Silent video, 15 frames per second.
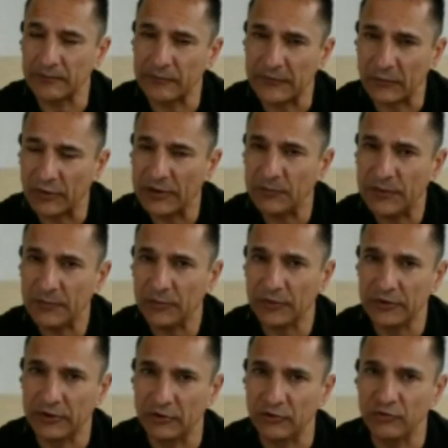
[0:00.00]
The way
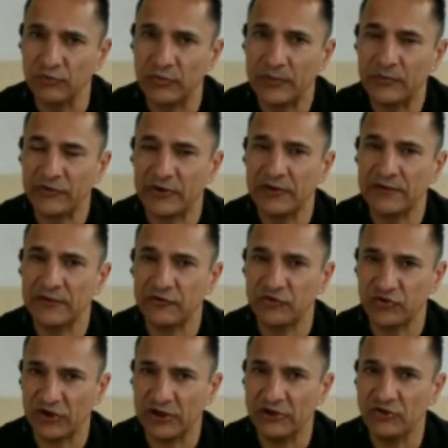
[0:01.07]
people use websites has
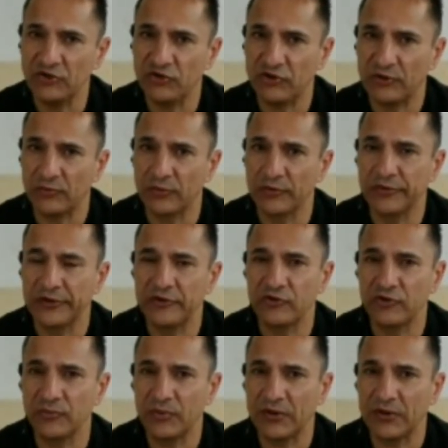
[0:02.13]
changed. They want things
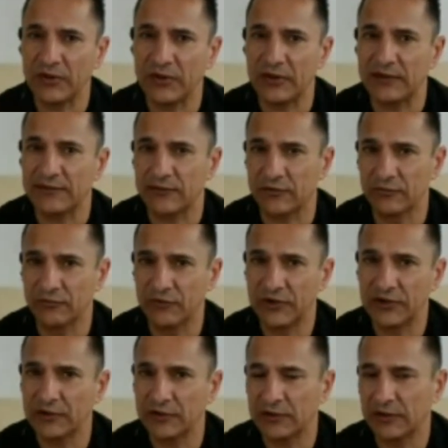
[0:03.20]
to be as
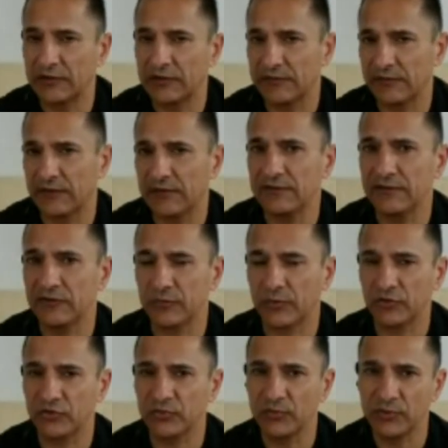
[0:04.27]
convenient, as easy as
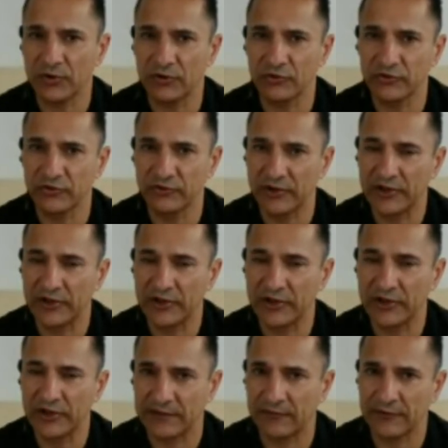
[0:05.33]
possible, because none of
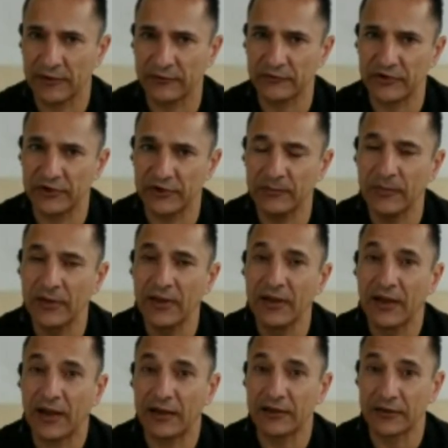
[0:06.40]
us have a lot of time,
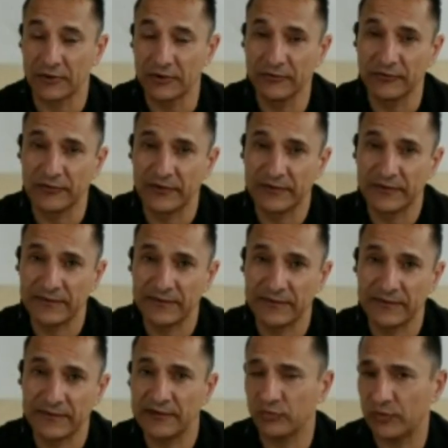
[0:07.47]
and a lot of us
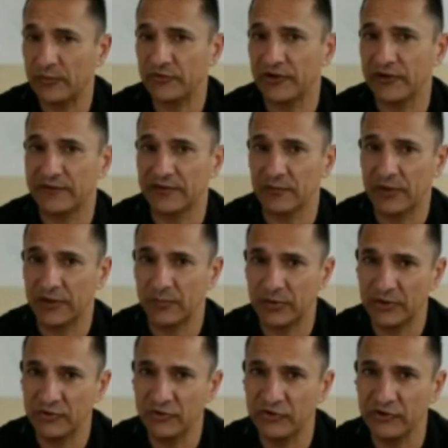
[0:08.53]
access websites and make
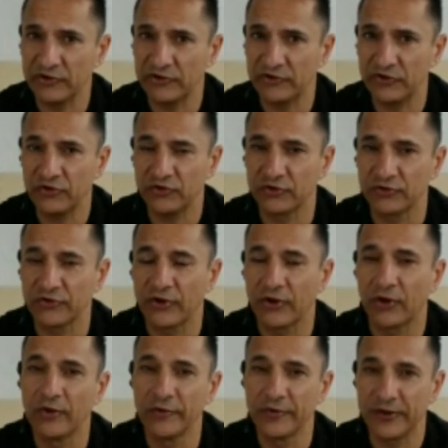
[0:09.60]
purchasing decisions
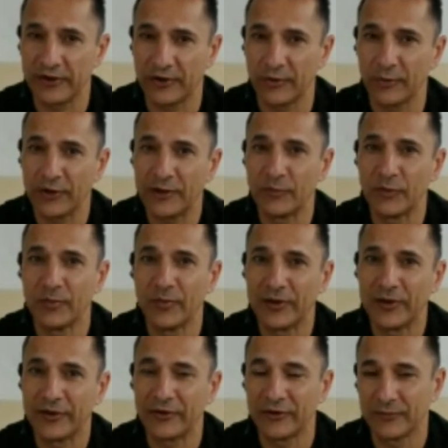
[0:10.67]
on the go
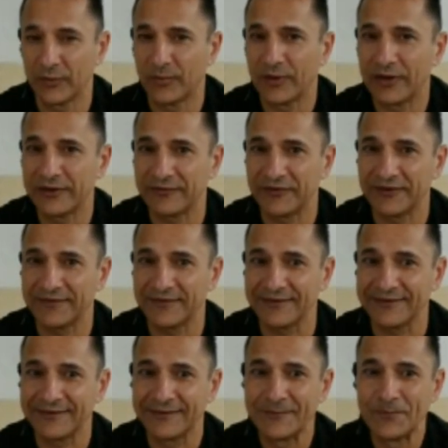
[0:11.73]
on mobile
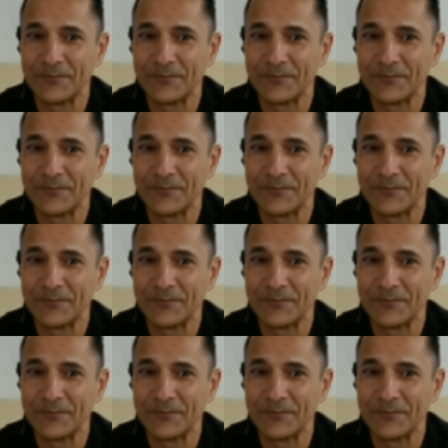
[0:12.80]
devices.